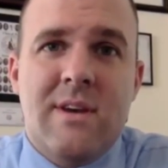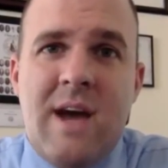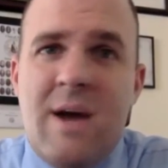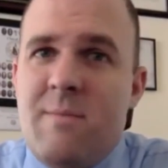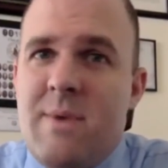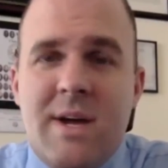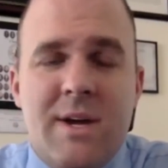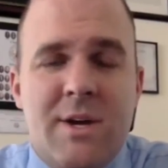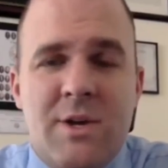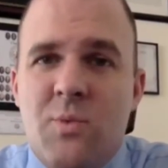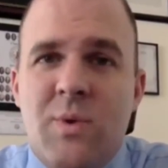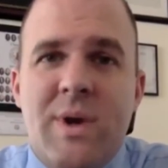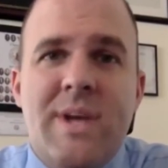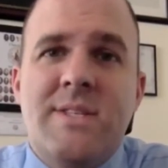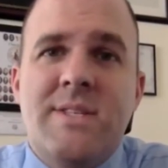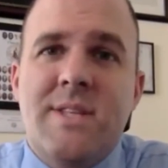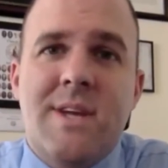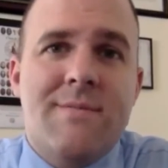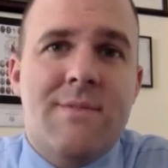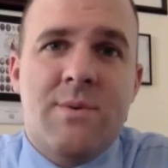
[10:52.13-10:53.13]
I'm not going to
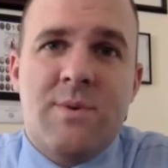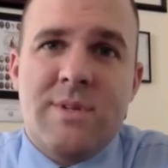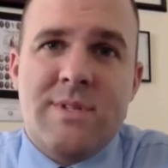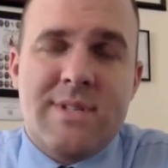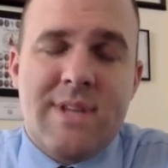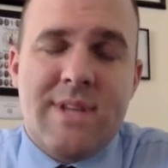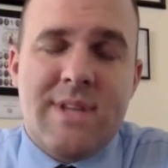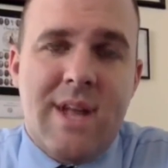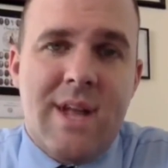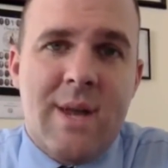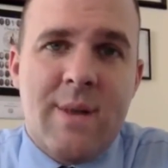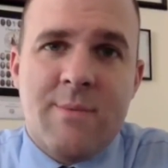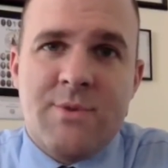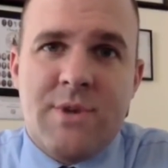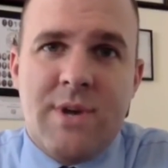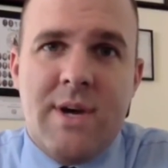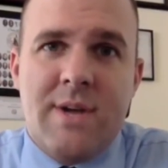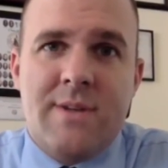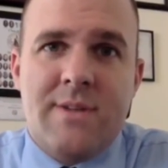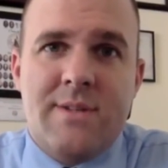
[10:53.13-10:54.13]
waste everyone's time
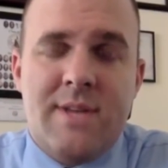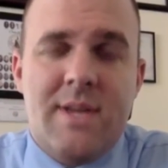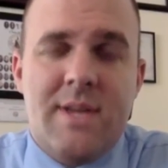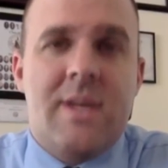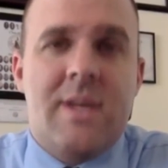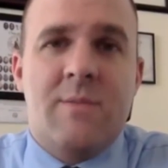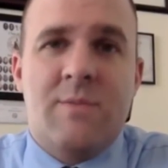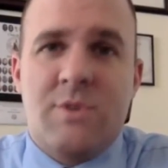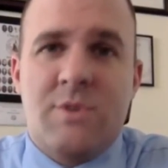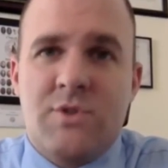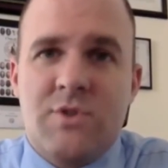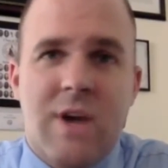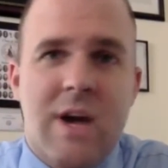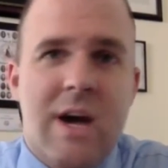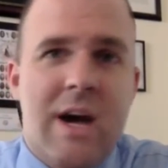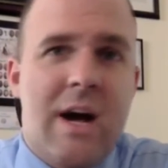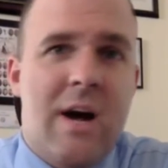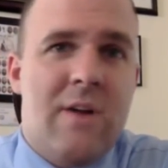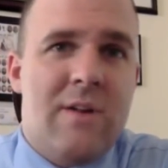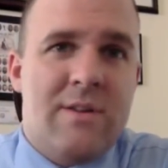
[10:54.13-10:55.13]
trying to take him to
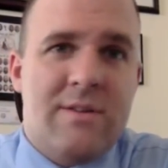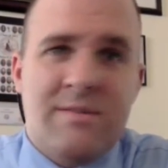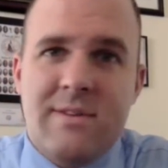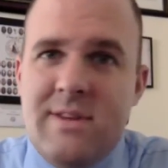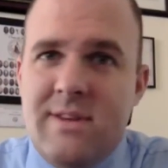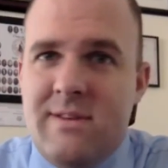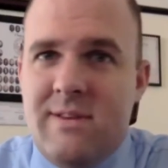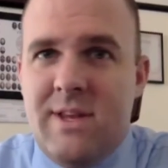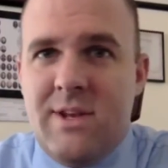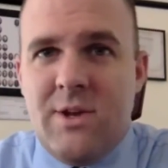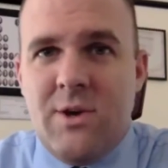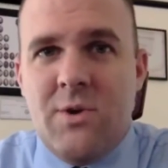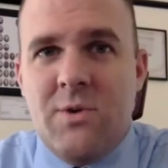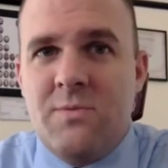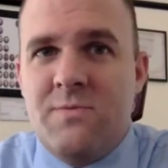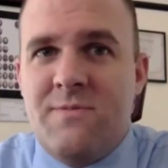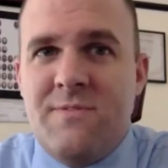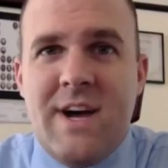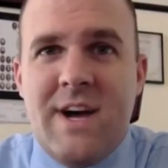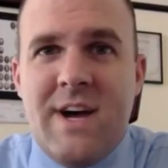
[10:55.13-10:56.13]
trial and, you know,
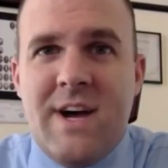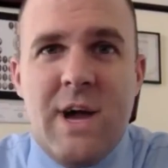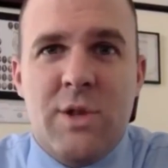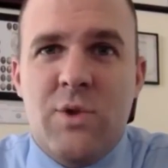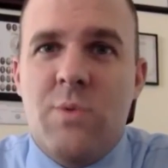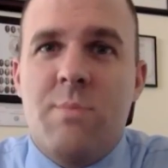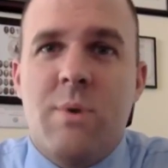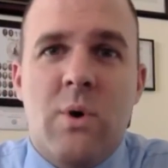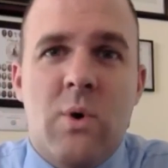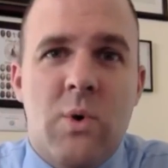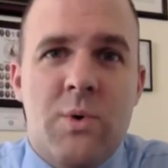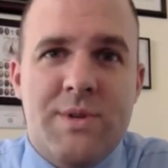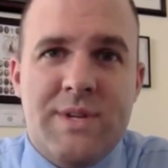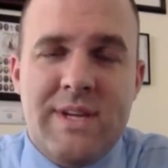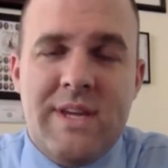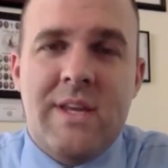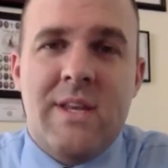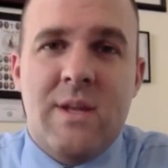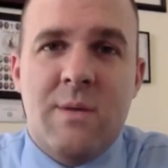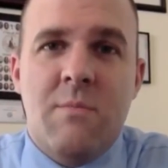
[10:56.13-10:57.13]
find a loophole to
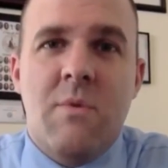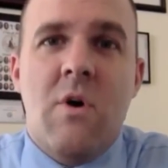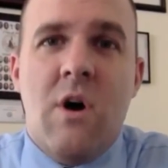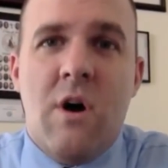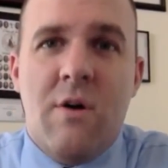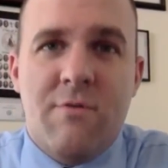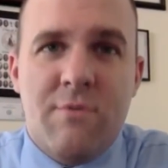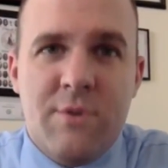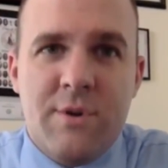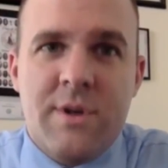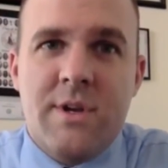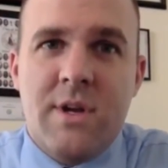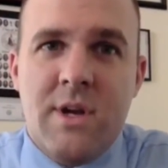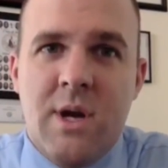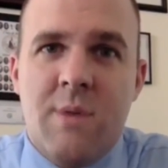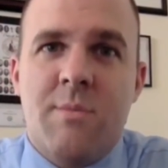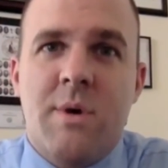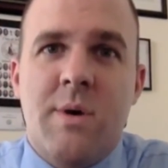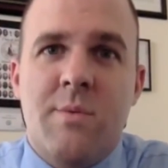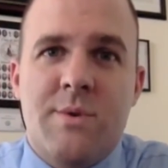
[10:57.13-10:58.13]
get him off. We're going to
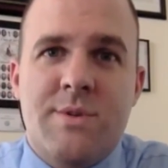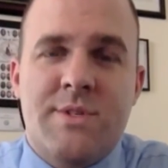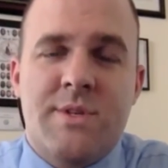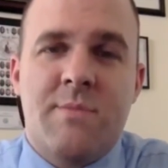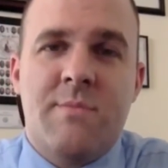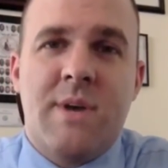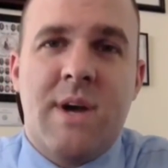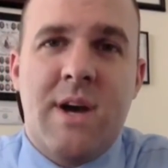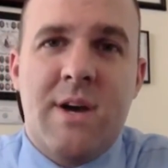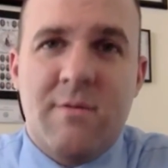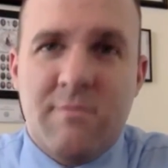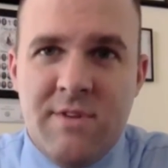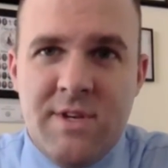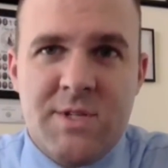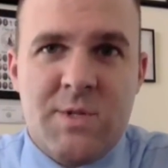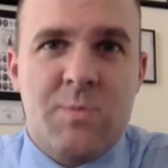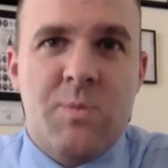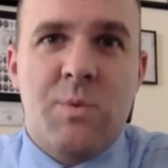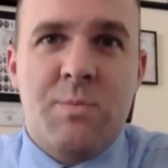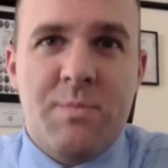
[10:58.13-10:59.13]
come up with some kind of
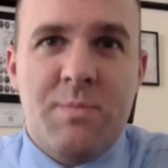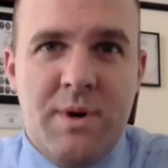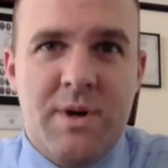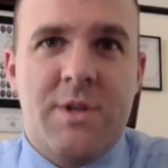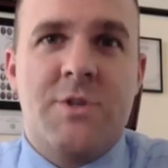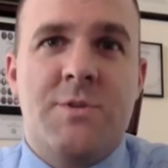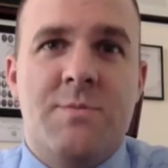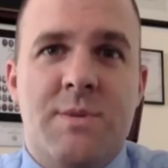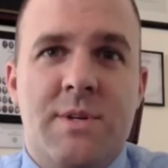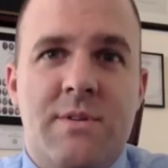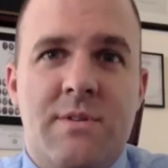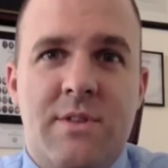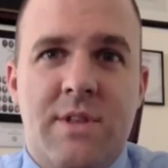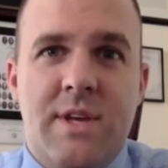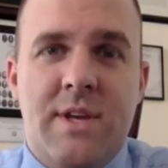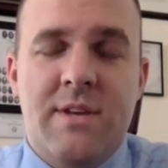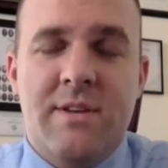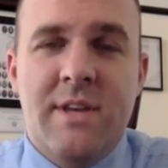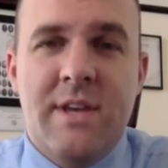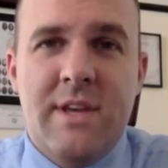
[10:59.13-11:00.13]
reasonable punishment
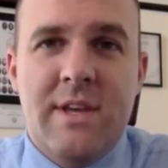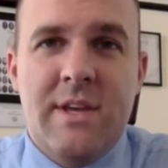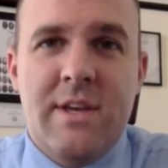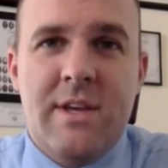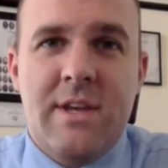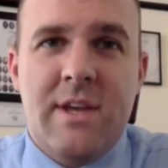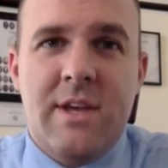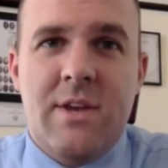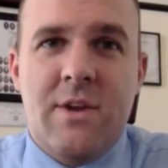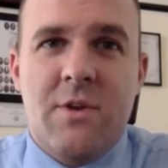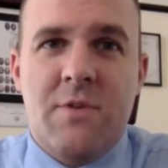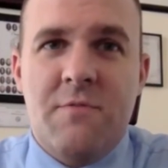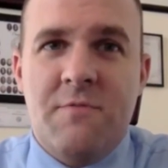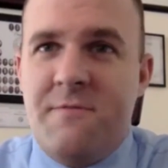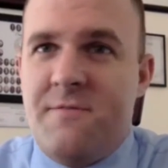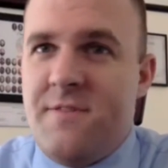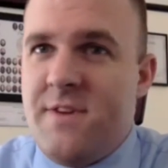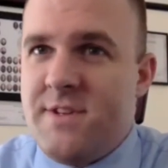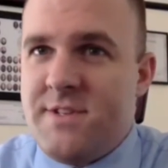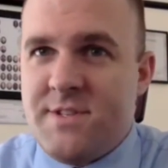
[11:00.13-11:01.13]
that, you know,
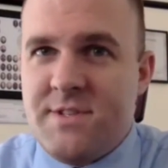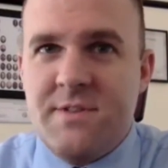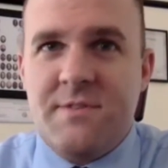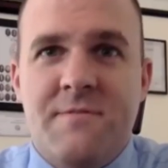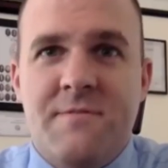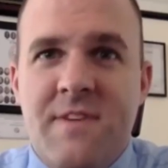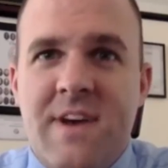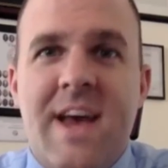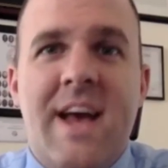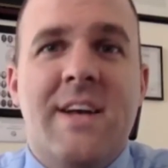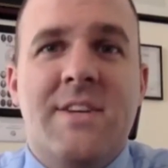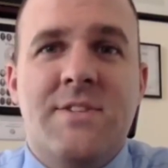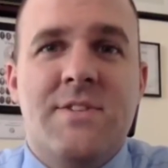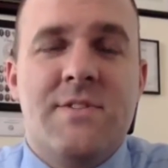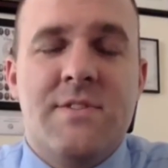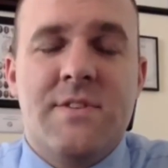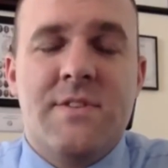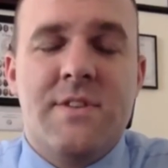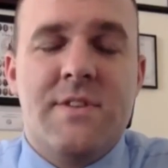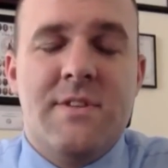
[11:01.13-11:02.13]
fits facts of
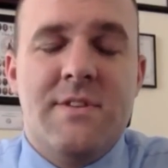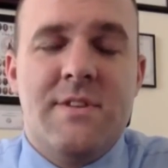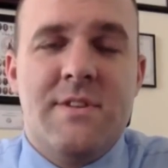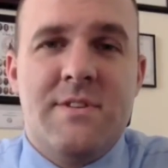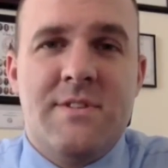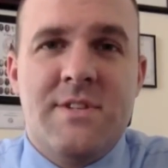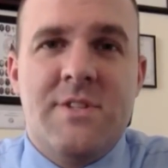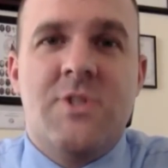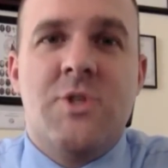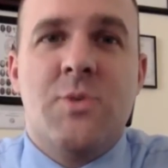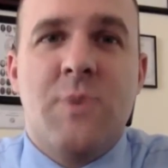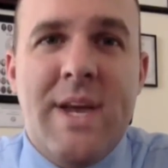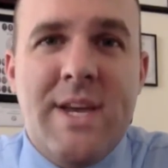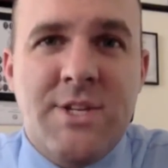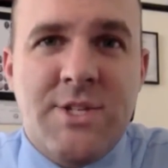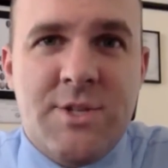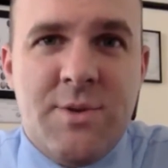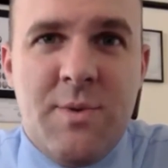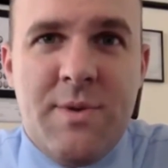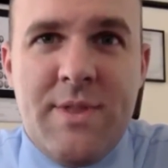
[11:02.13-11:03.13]
the
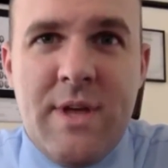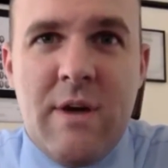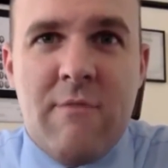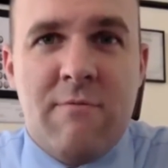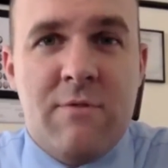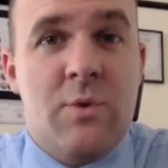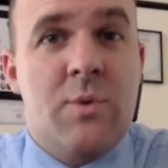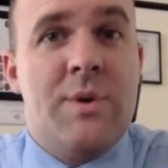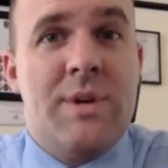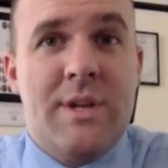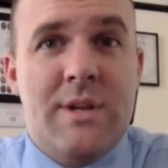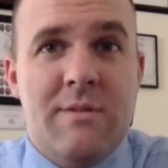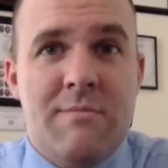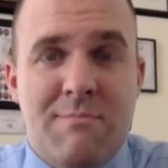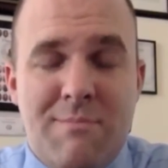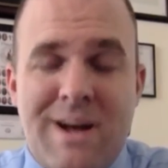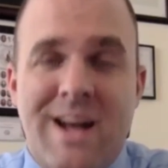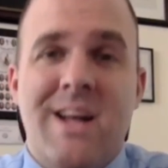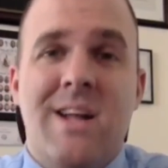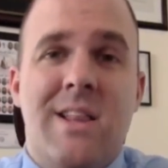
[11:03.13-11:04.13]
situation without ruining
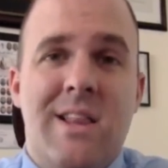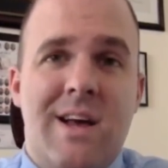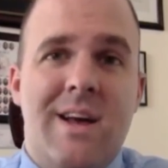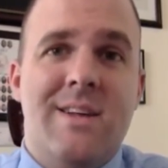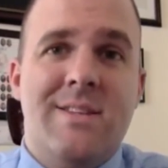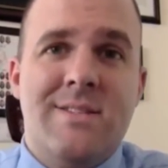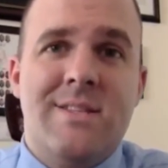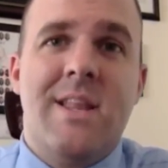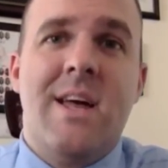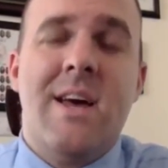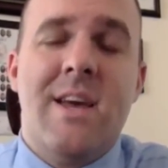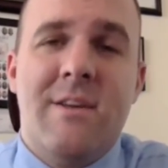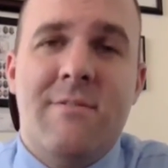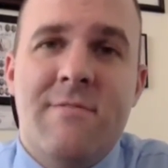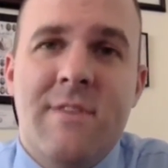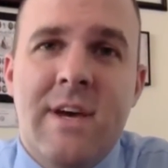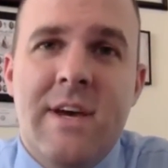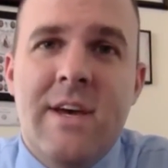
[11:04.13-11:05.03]
my client's life.